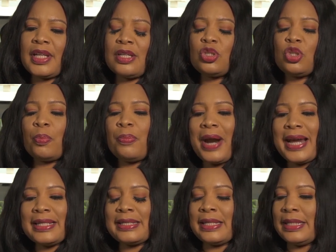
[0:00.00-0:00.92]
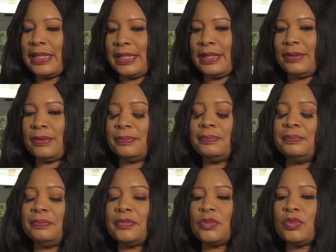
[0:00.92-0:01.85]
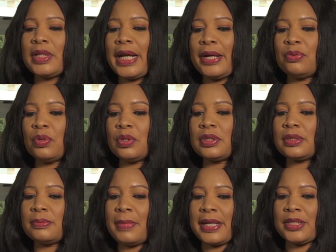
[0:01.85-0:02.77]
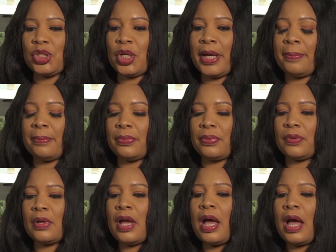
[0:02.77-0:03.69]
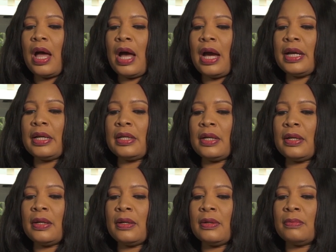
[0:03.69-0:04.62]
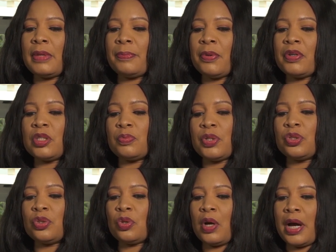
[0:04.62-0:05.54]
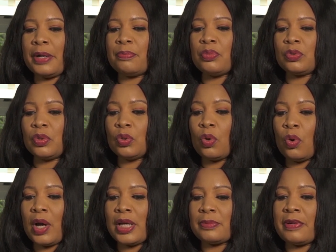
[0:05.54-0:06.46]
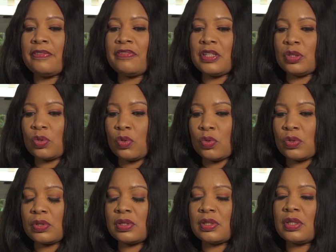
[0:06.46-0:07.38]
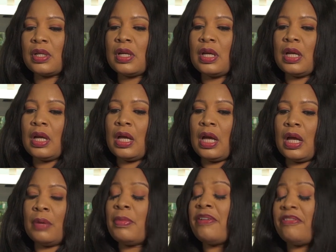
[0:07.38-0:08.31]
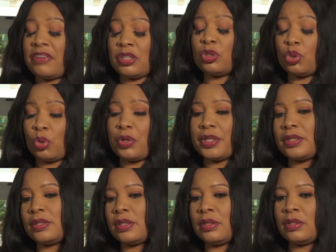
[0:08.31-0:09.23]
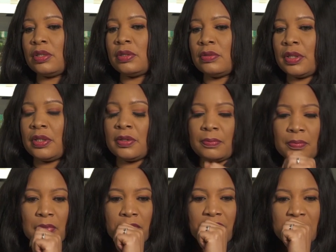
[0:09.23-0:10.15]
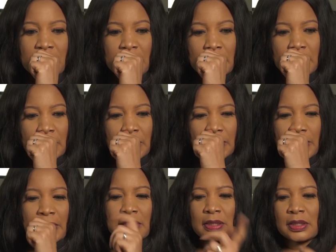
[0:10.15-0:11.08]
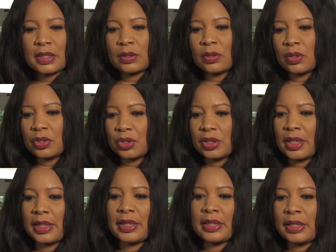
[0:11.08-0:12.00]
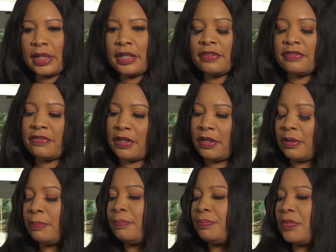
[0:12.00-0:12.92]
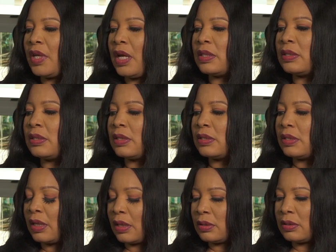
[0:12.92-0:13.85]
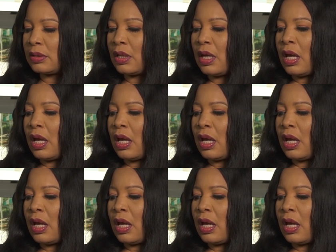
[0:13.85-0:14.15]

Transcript: surprisingly, when I wrote my jam, my parents made sure I put law as my first course, my first choice in the University of Science and Technology there, and then Ile-Ife as a second.